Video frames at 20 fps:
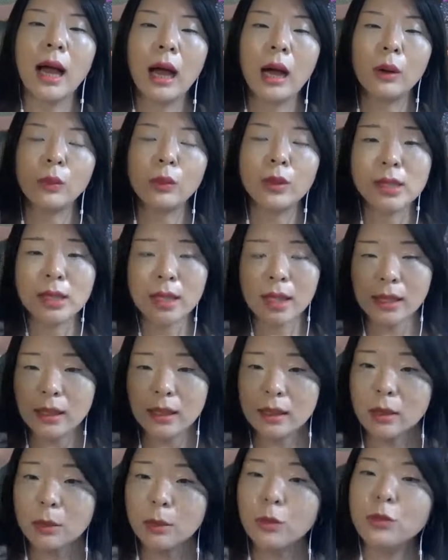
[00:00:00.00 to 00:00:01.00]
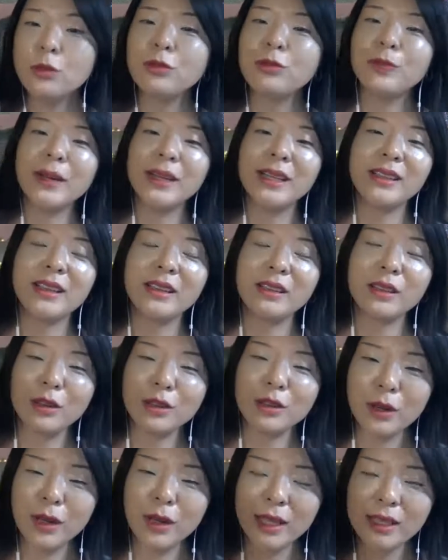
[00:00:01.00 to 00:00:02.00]
with kind of the movement and
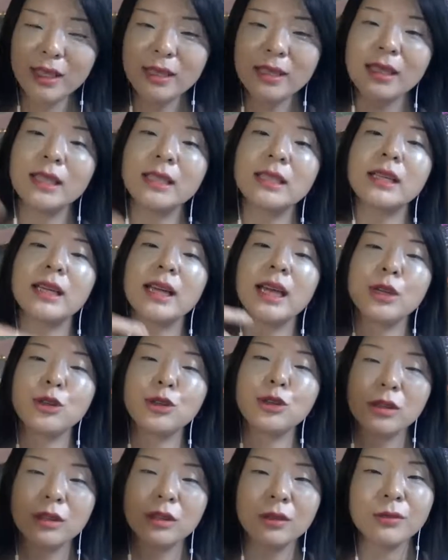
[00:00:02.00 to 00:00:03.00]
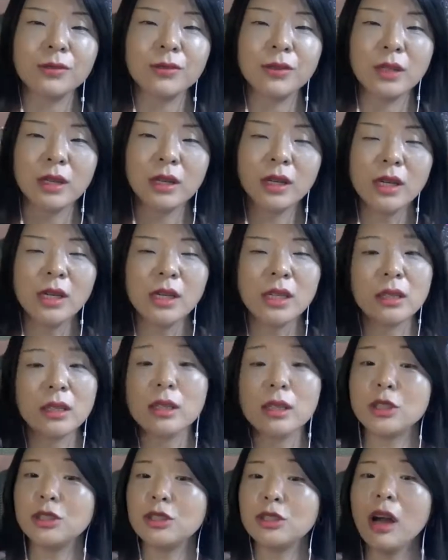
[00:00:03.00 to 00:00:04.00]
also kind of the indication of the
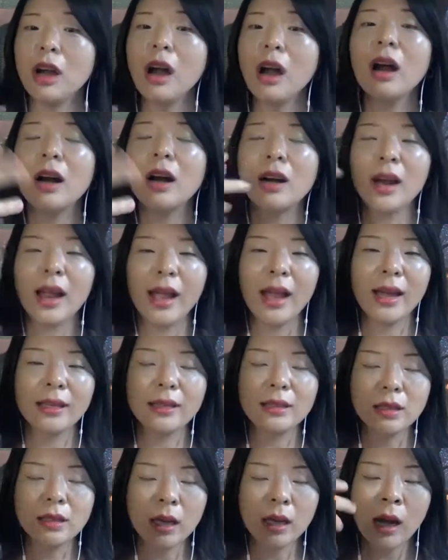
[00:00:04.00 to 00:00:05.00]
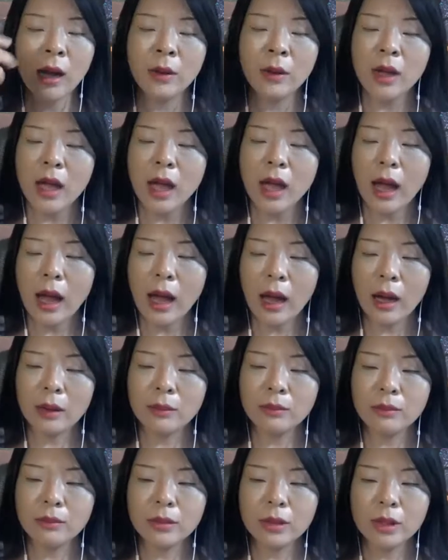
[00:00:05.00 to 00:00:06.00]
star. And
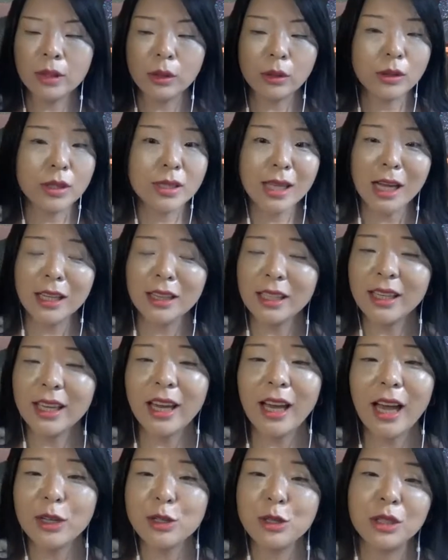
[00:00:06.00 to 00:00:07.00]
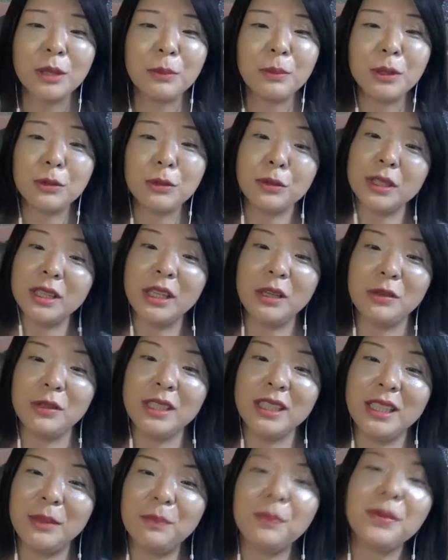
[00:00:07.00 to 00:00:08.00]
this island can actually be really,
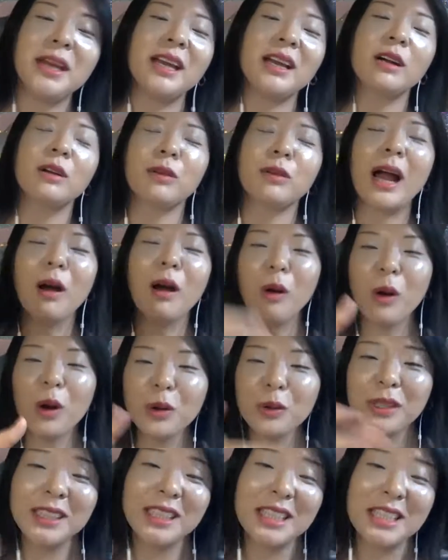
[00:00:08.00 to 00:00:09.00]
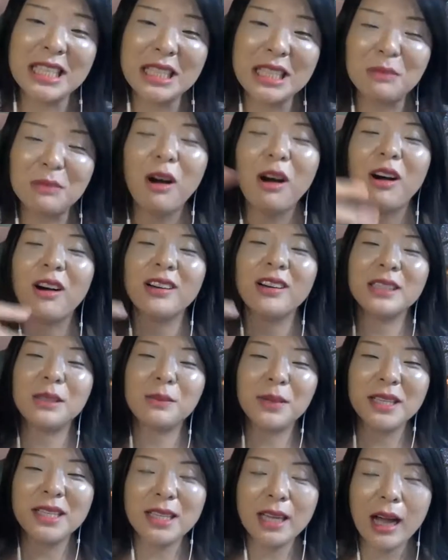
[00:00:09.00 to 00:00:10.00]
really big, right, or really small,
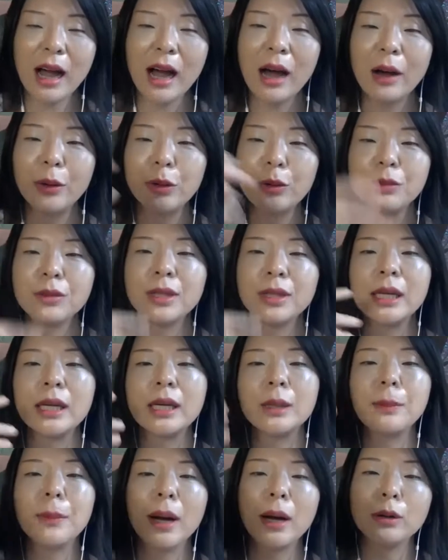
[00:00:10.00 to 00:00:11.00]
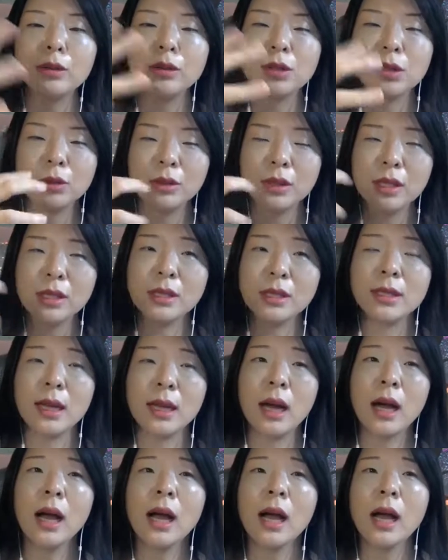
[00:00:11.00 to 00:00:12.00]
depends on how you think about. So this
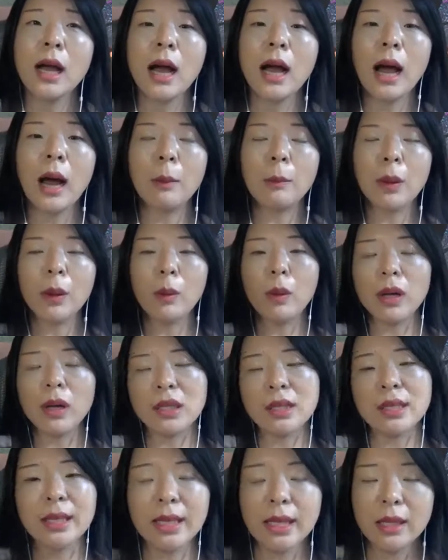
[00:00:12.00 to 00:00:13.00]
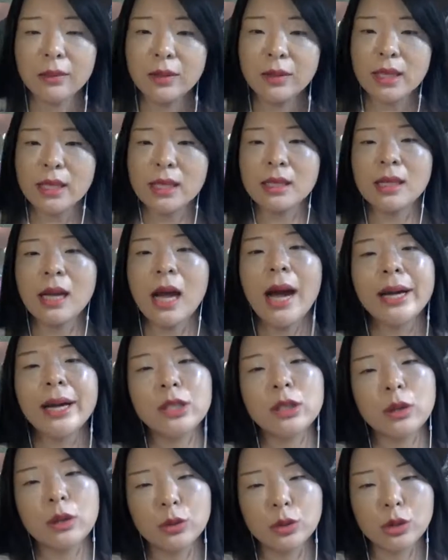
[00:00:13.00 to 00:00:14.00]
I wanted to give this
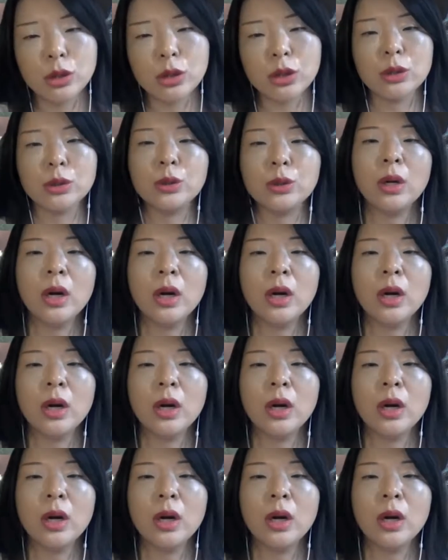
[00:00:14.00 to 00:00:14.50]
title to